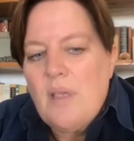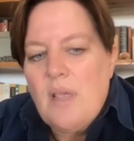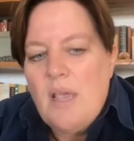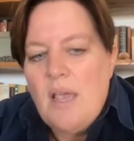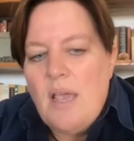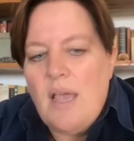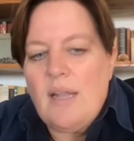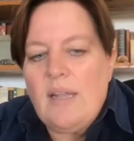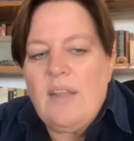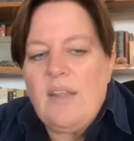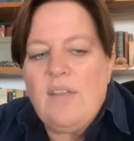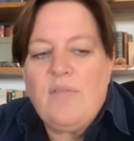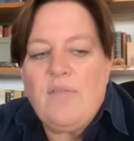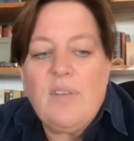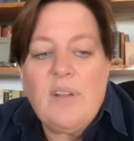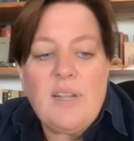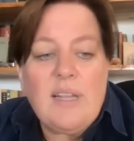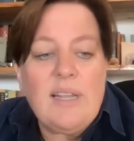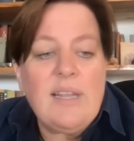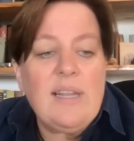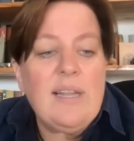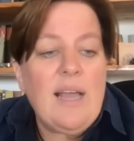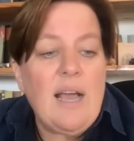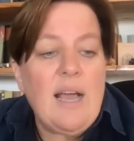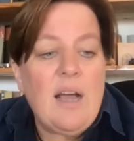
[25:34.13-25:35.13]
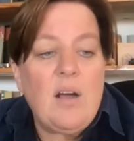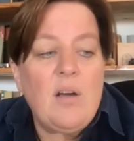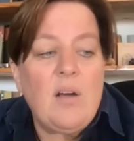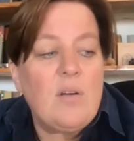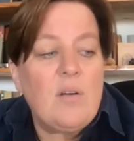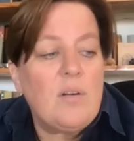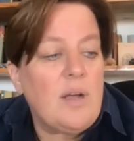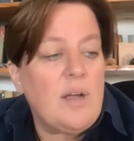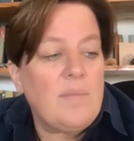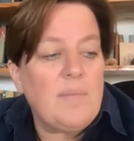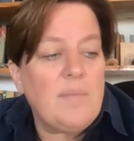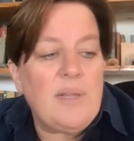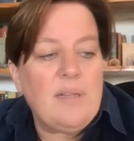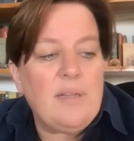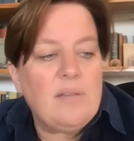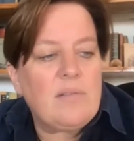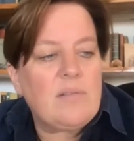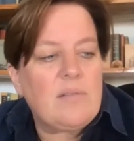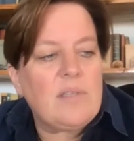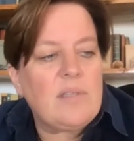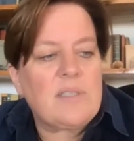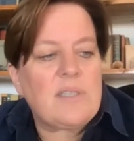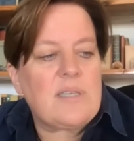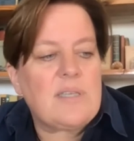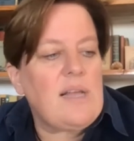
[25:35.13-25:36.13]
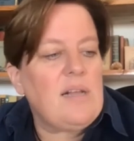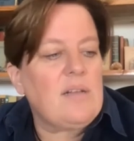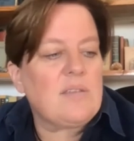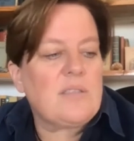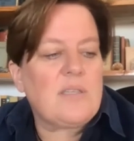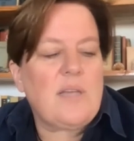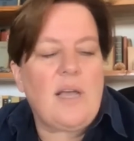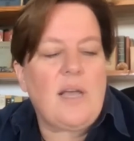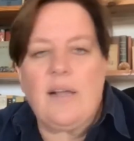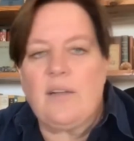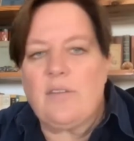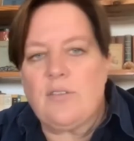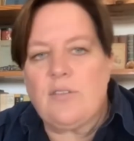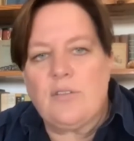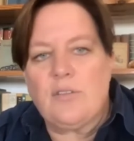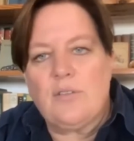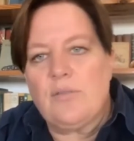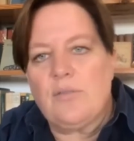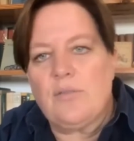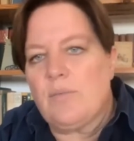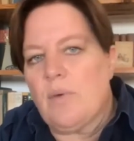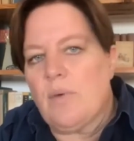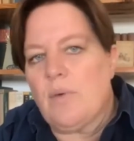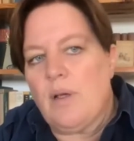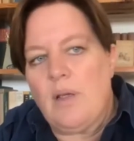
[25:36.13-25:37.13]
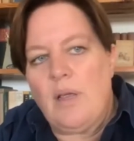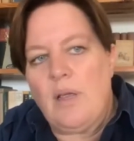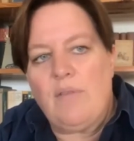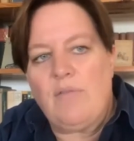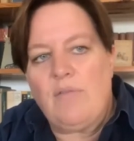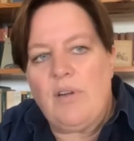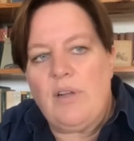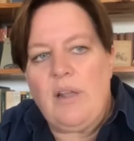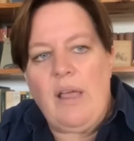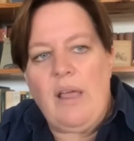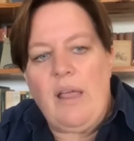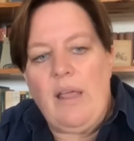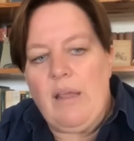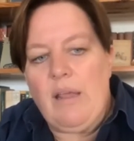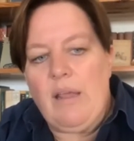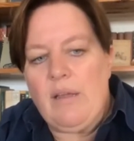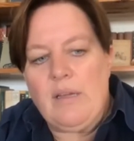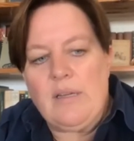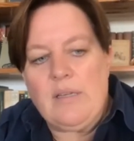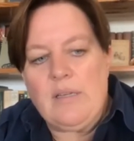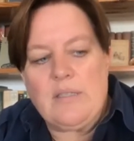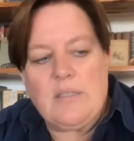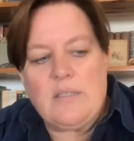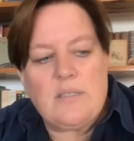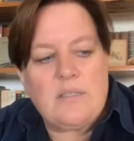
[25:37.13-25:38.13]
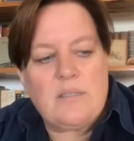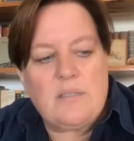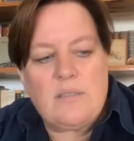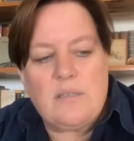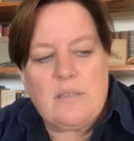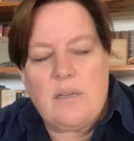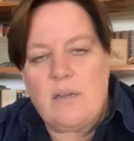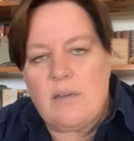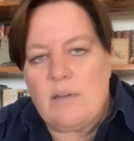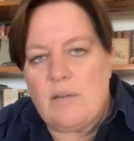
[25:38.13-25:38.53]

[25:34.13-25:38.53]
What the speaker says: And definitely now, I mean, the sales I do every day is